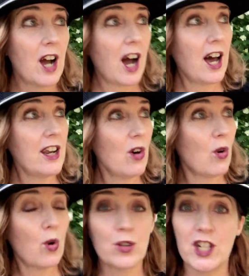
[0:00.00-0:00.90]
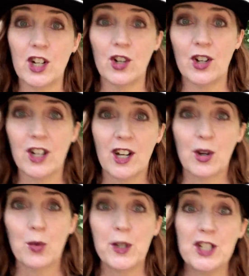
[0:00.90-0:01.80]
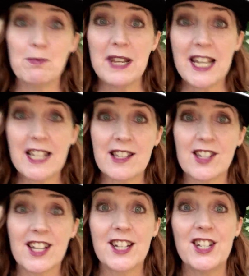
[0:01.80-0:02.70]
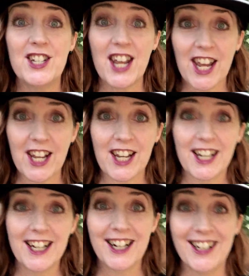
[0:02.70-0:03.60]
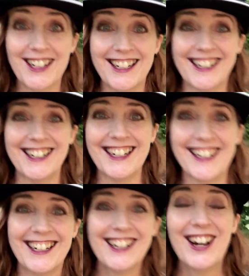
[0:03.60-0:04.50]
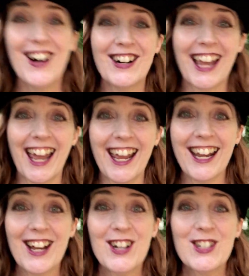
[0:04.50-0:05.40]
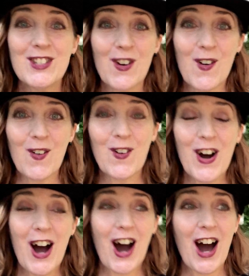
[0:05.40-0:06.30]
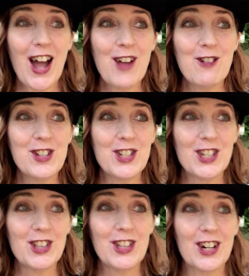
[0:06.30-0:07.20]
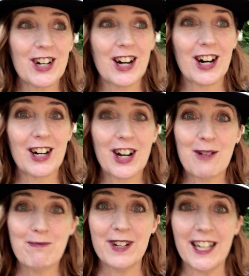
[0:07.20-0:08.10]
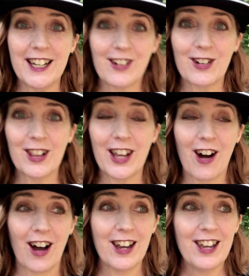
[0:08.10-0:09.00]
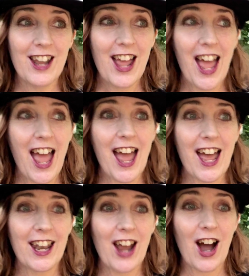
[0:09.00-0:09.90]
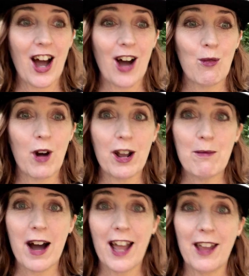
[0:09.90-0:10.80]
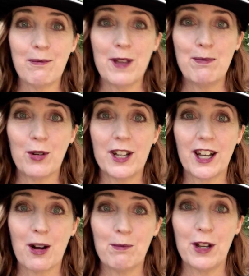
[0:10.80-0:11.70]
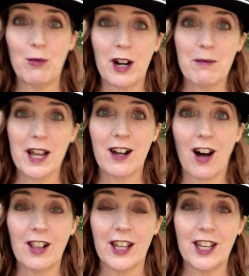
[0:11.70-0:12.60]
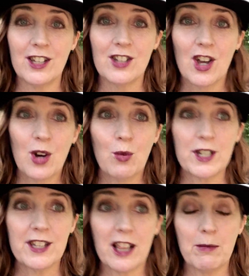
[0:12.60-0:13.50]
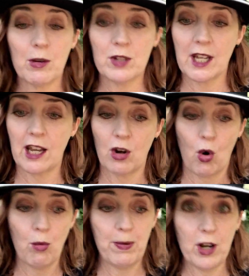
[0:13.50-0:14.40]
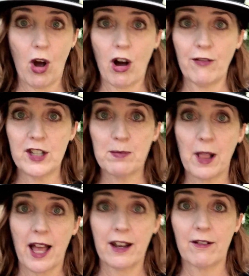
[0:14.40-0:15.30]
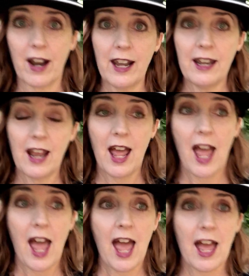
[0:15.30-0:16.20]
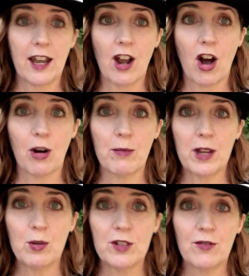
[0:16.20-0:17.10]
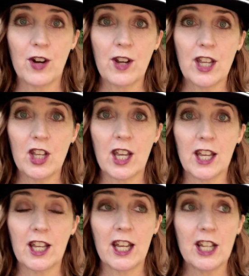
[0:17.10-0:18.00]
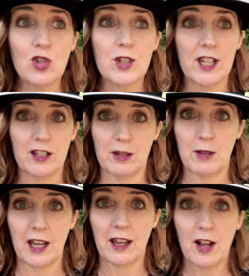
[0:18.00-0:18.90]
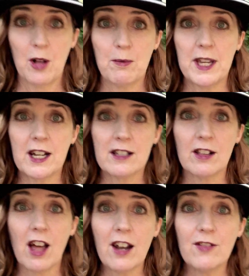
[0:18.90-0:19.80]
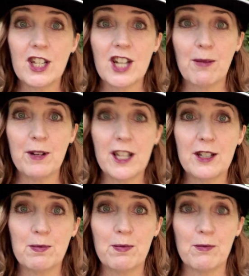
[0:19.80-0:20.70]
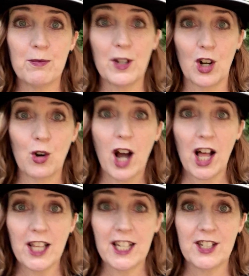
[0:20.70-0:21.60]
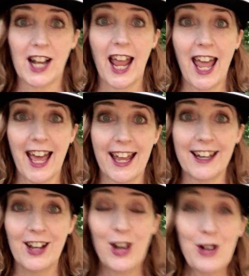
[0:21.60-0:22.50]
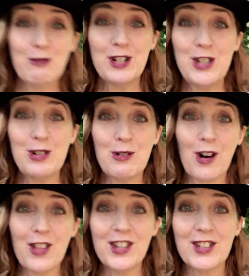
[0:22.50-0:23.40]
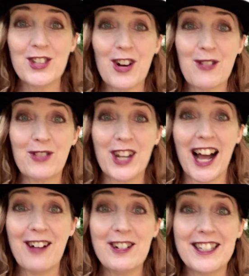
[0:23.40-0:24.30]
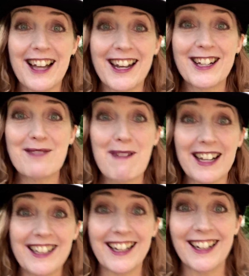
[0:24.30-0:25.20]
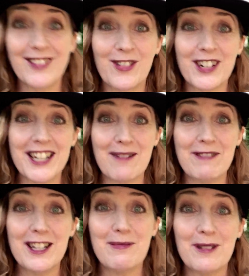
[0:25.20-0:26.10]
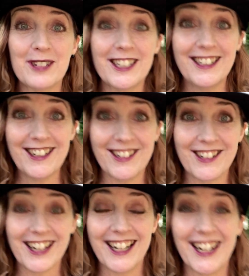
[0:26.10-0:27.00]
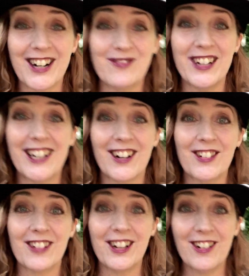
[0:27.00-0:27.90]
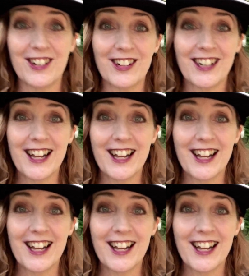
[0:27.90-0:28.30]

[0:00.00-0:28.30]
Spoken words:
Hana o hojiru, which means dig. Okay, so I was in the company early on, and one of my people in the company, one of my colleagues, was telling me it was like an open office plan, right? And it was very interesting to me because a lot of the Japanese, colleagues that I had would do all this stuff that I was not expecting for Japanese people to do in a company called Recruit.